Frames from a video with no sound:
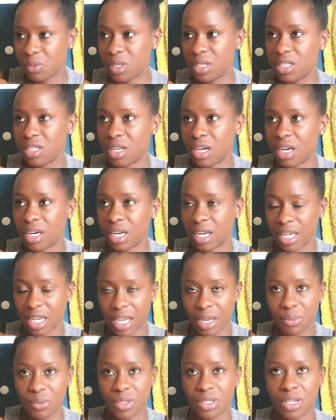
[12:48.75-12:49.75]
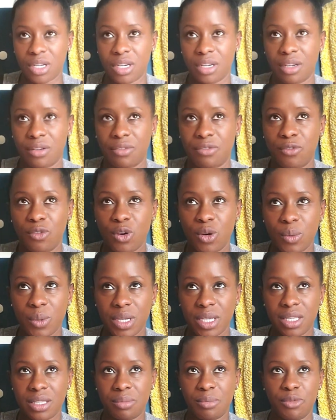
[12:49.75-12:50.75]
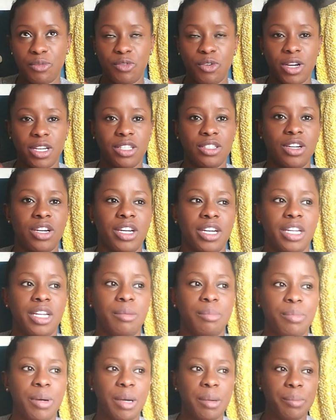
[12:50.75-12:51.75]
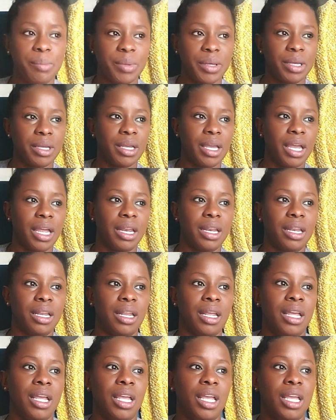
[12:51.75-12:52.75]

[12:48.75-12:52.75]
we started 4 weeks before I started pumping, and